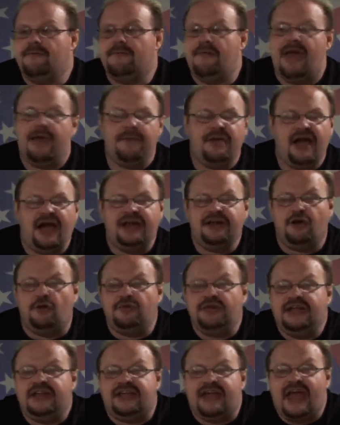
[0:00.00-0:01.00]
Maybe I
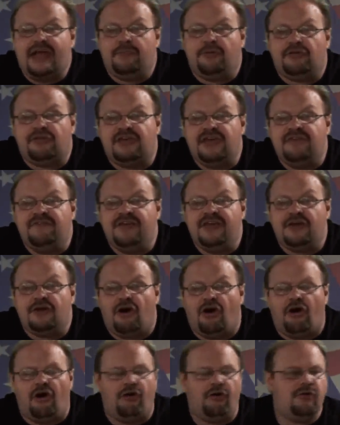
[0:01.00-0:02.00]
don't need cable TV at
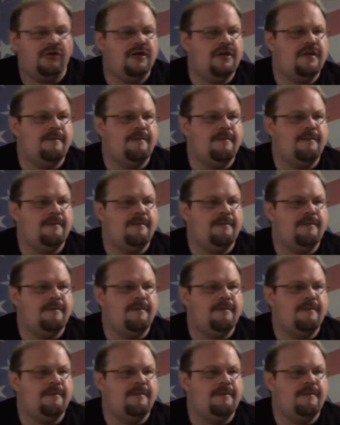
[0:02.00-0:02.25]
all.